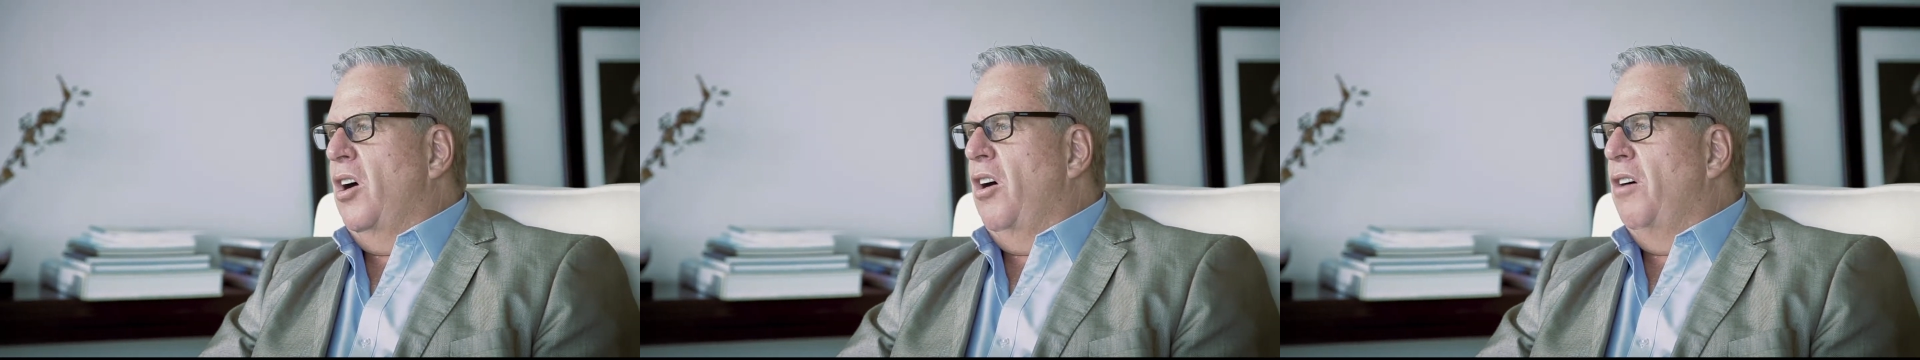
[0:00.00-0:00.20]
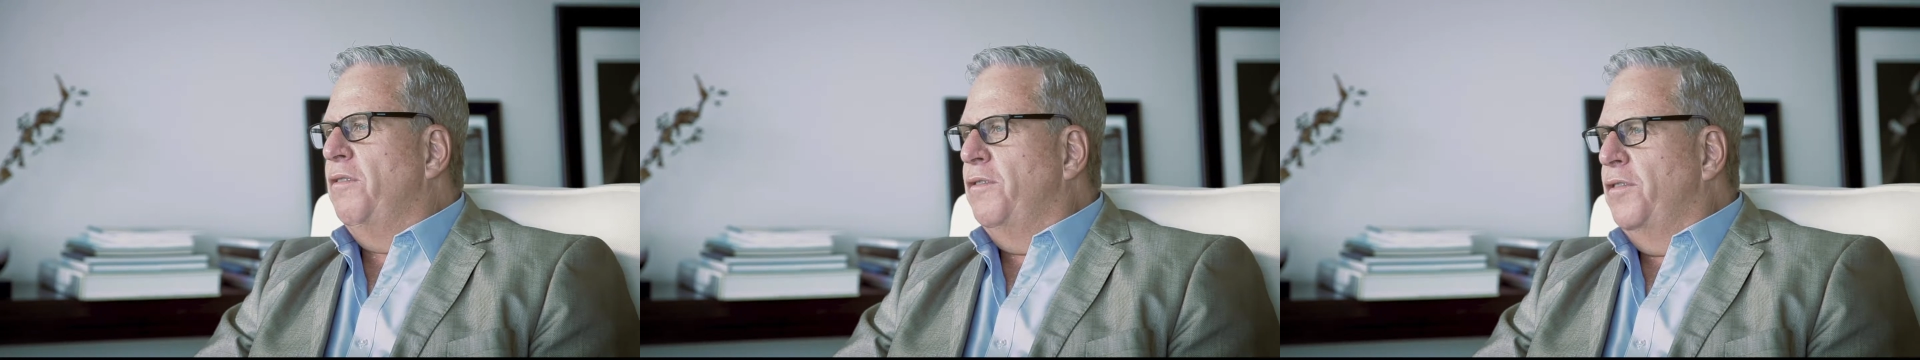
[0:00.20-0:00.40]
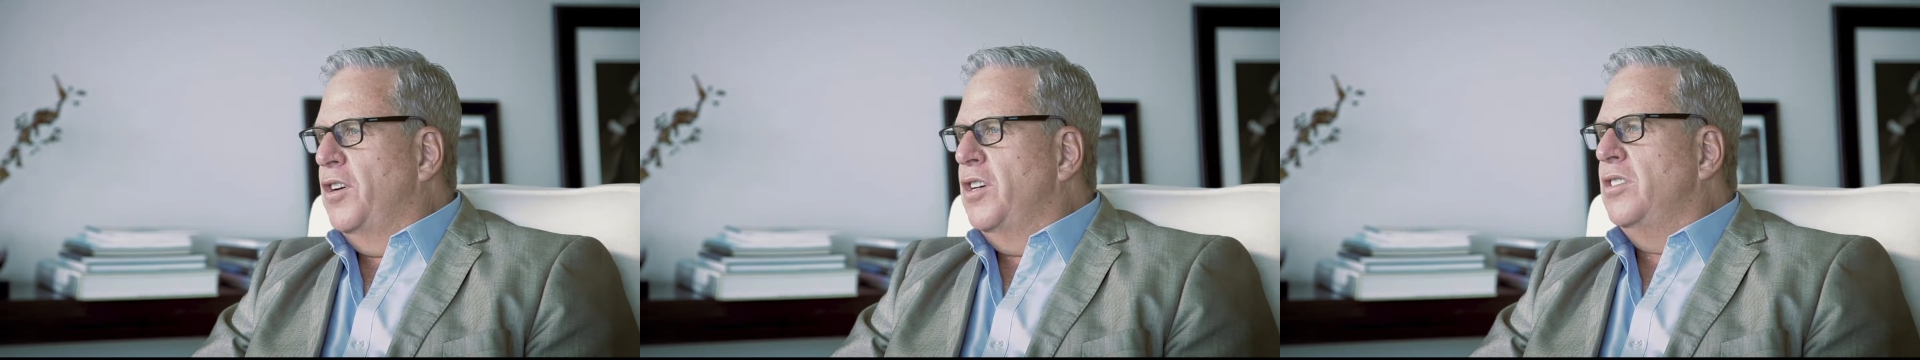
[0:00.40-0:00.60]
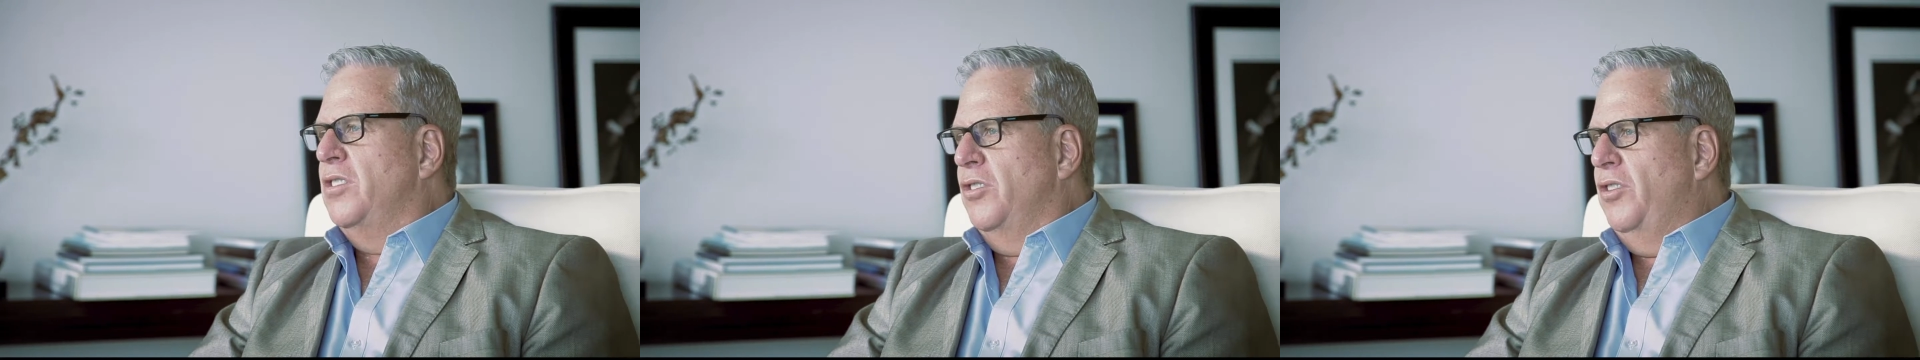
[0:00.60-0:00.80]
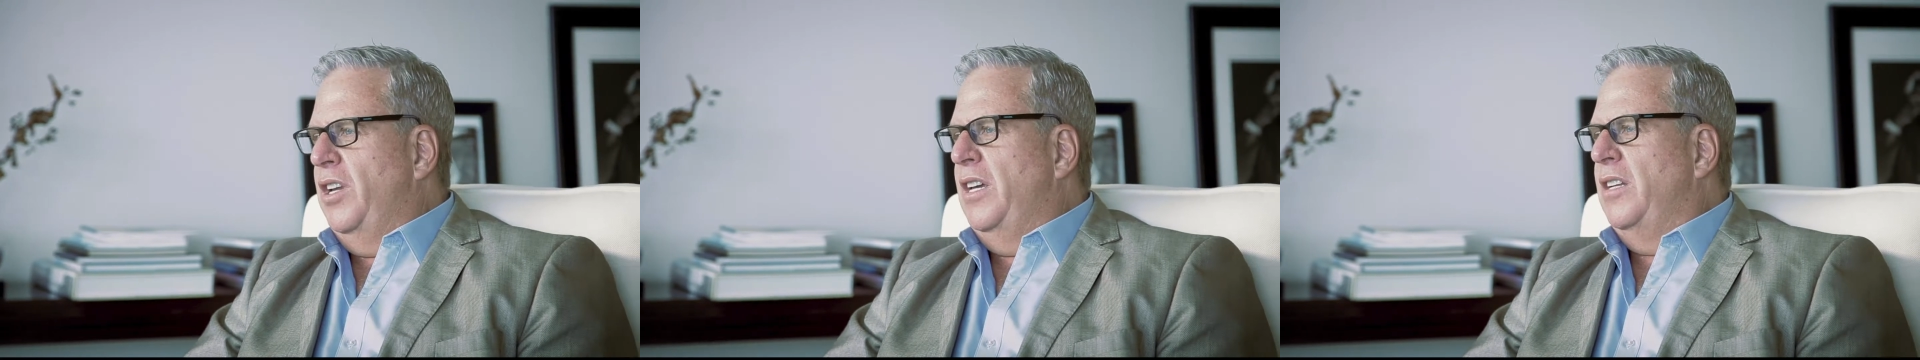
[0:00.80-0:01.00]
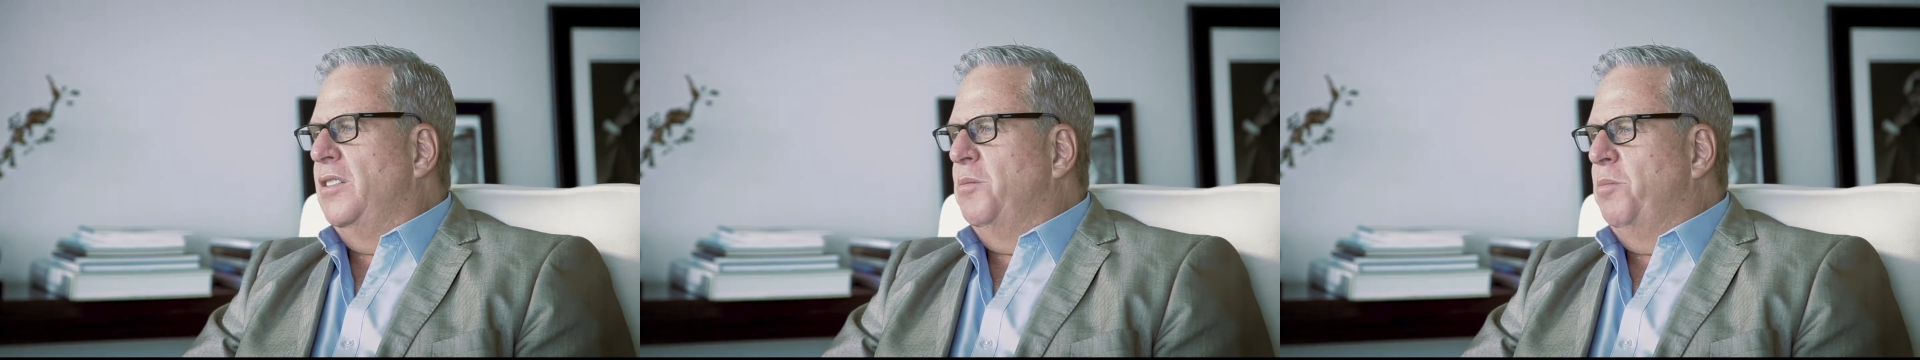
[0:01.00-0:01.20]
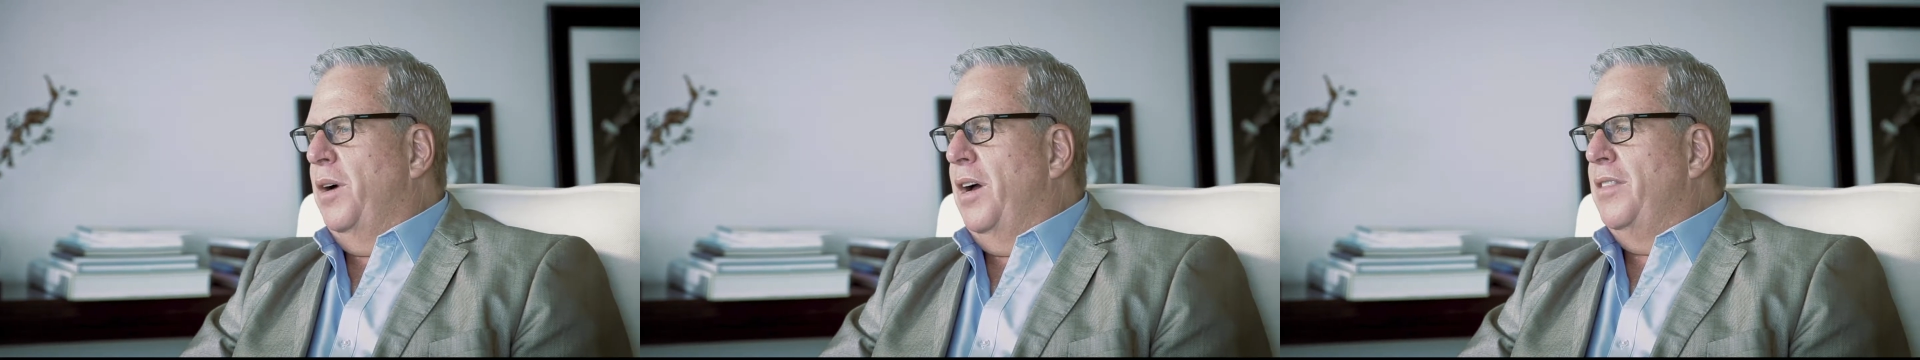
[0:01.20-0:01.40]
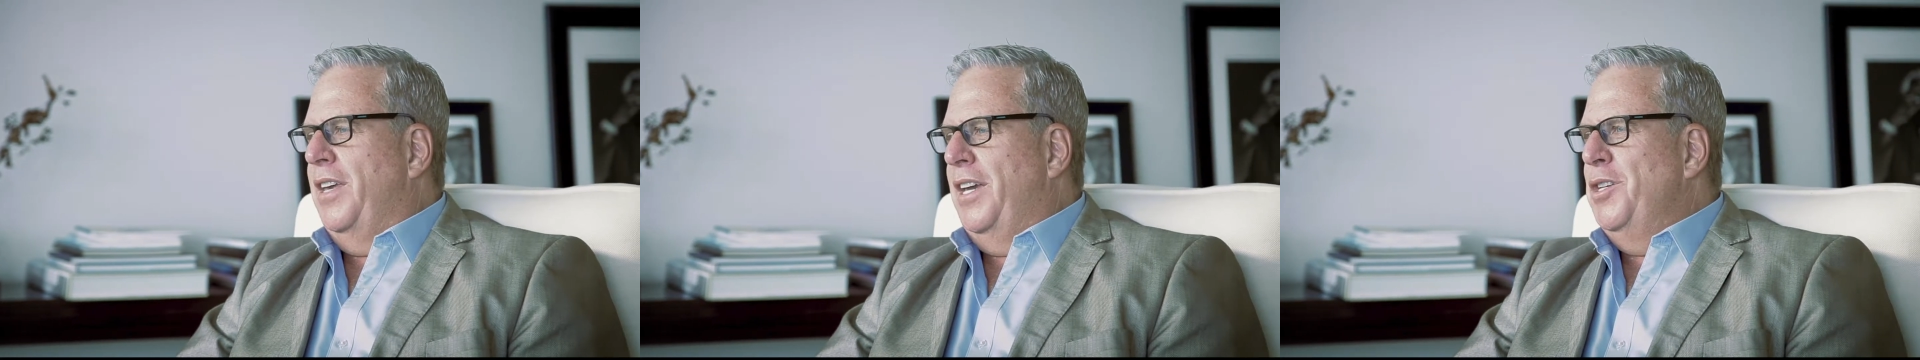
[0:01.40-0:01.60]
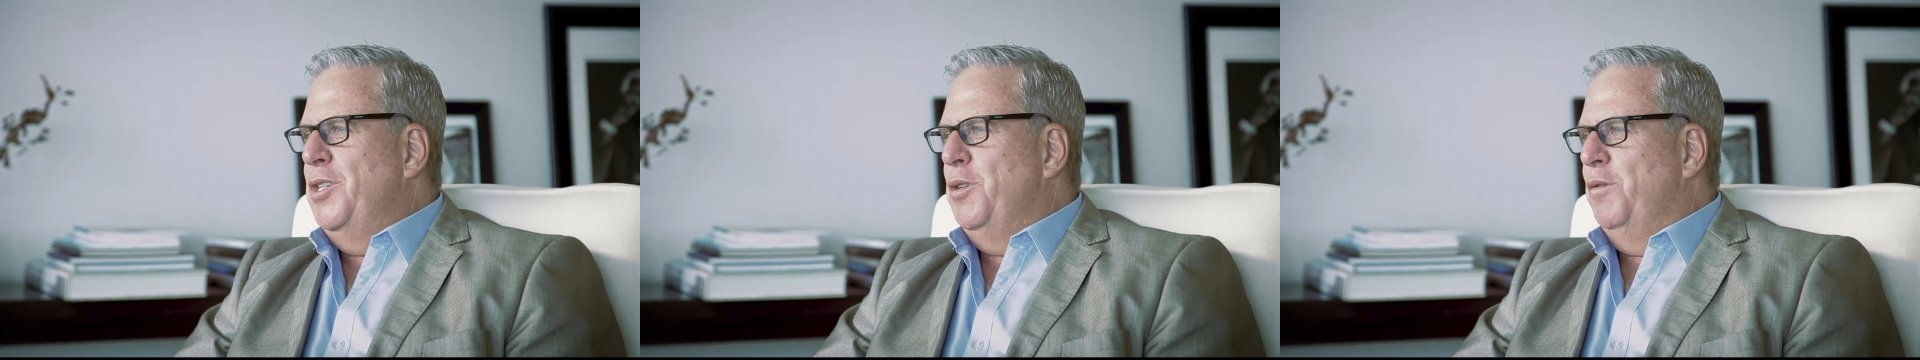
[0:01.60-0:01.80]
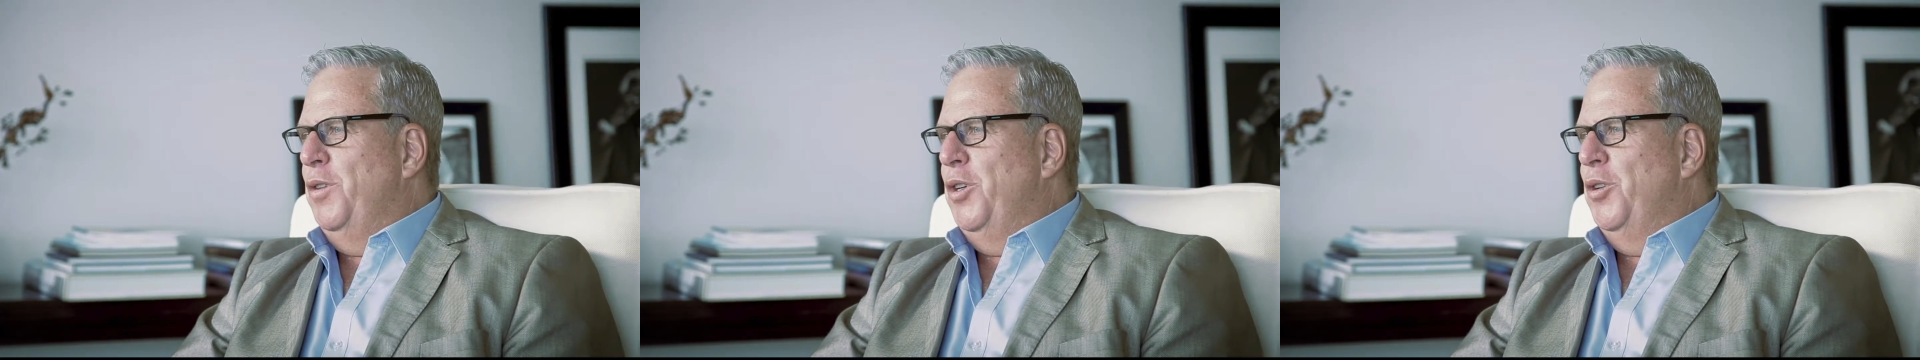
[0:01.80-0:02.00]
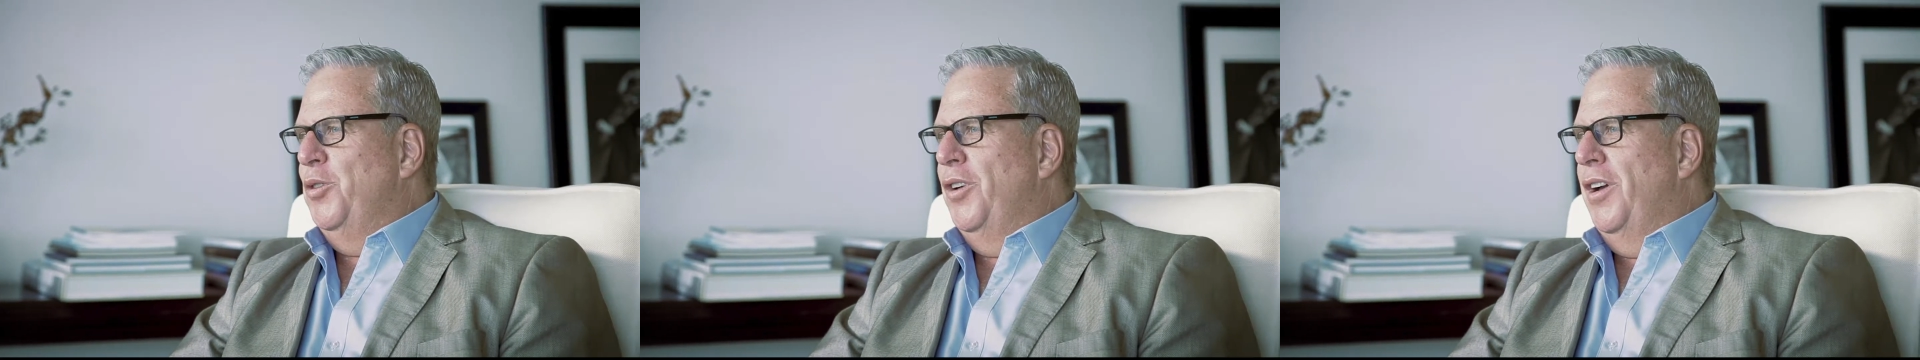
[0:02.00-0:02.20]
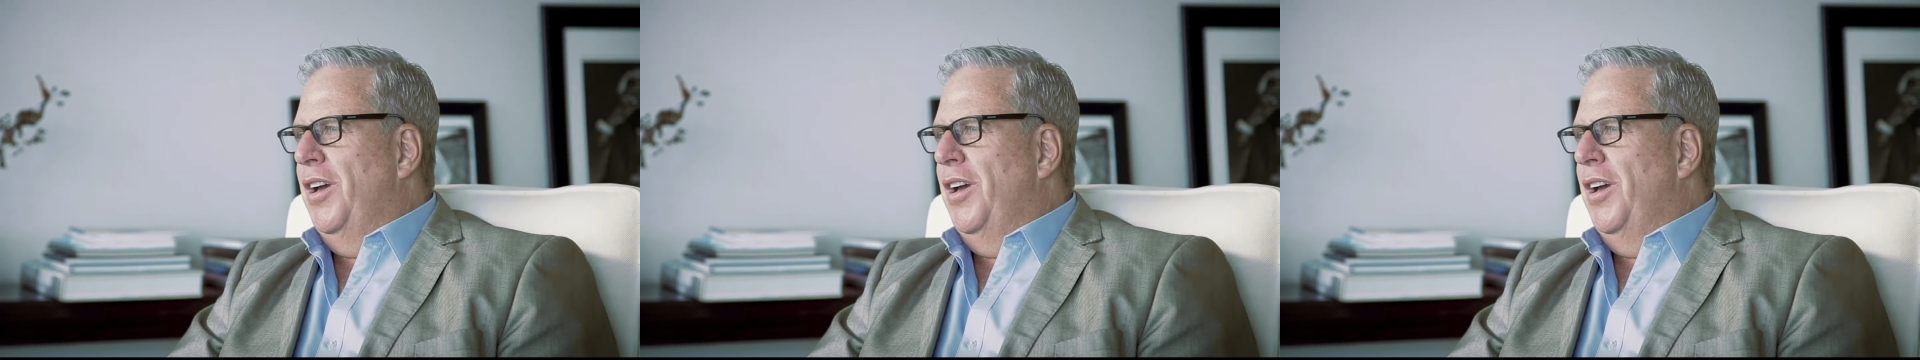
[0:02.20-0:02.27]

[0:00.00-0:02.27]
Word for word: are first screened by the interview